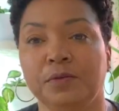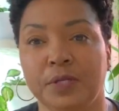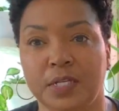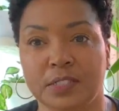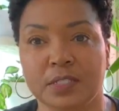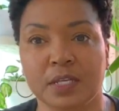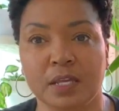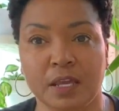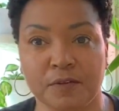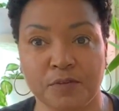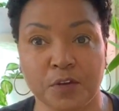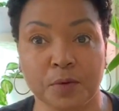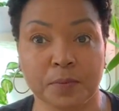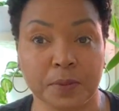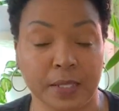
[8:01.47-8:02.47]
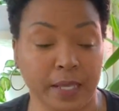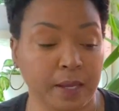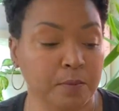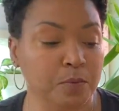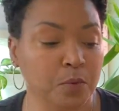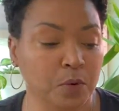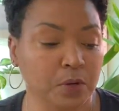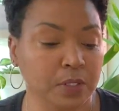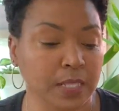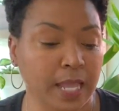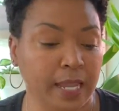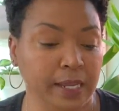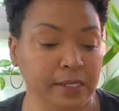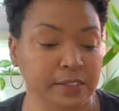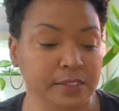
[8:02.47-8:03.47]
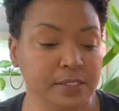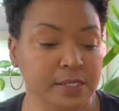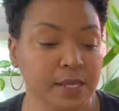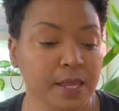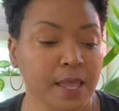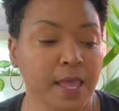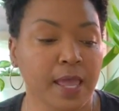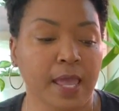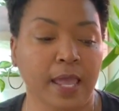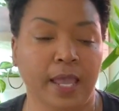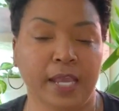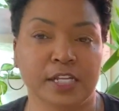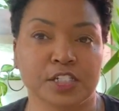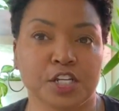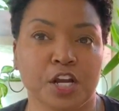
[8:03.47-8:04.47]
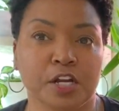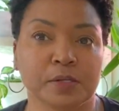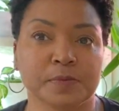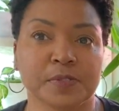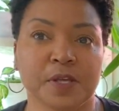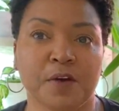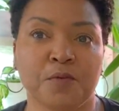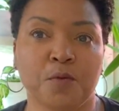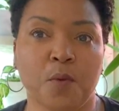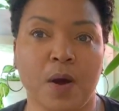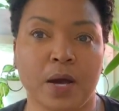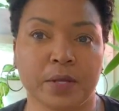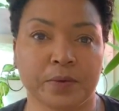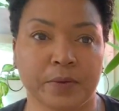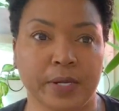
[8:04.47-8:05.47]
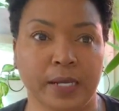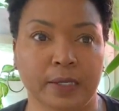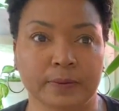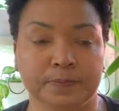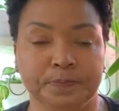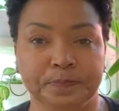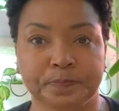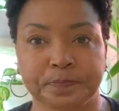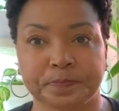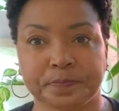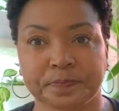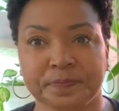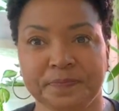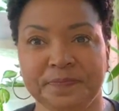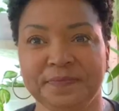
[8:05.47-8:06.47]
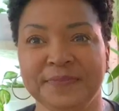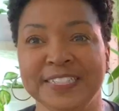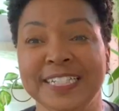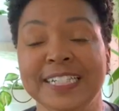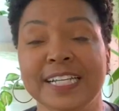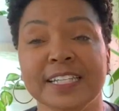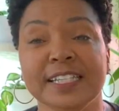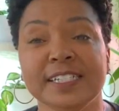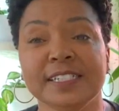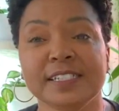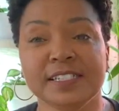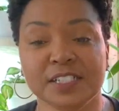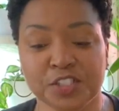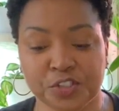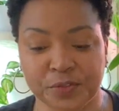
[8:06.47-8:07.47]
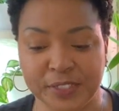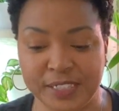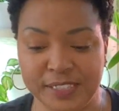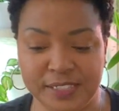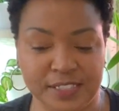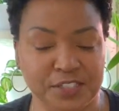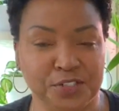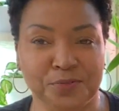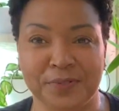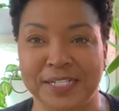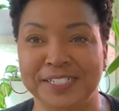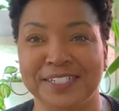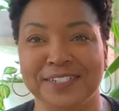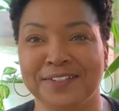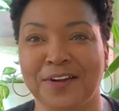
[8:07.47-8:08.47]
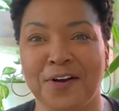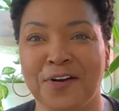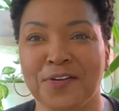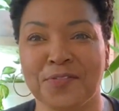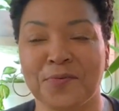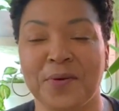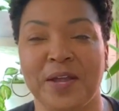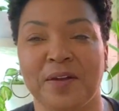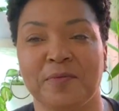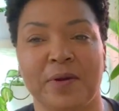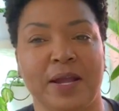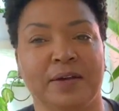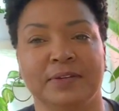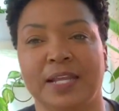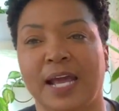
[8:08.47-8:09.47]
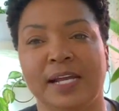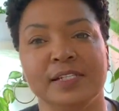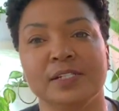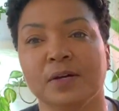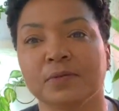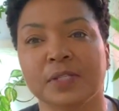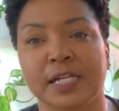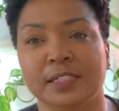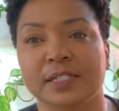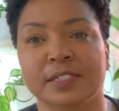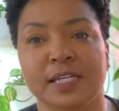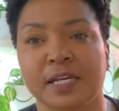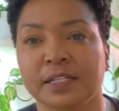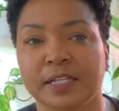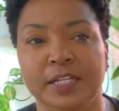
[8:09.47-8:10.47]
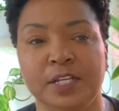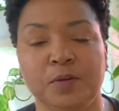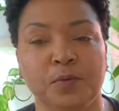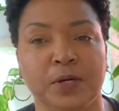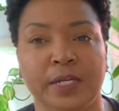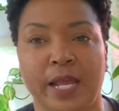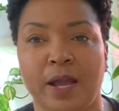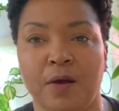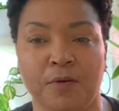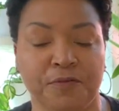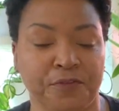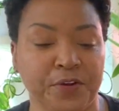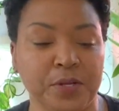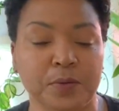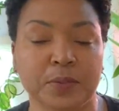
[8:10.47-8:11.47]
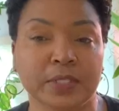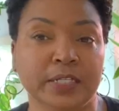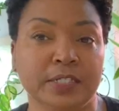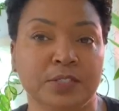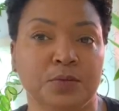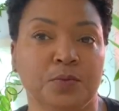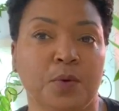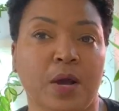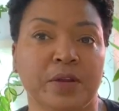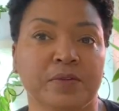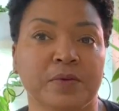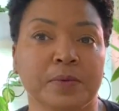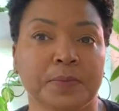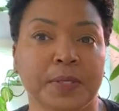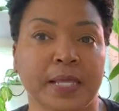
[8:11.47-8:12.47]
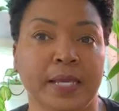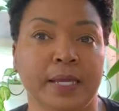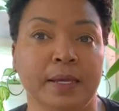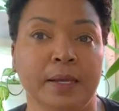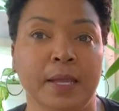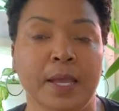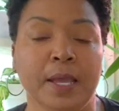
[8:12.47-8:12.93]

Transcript: need to give your plant more light. In terms of watering, now, this is a tricky situation all the way around. I don't like to tell anyone how frequently to water a plant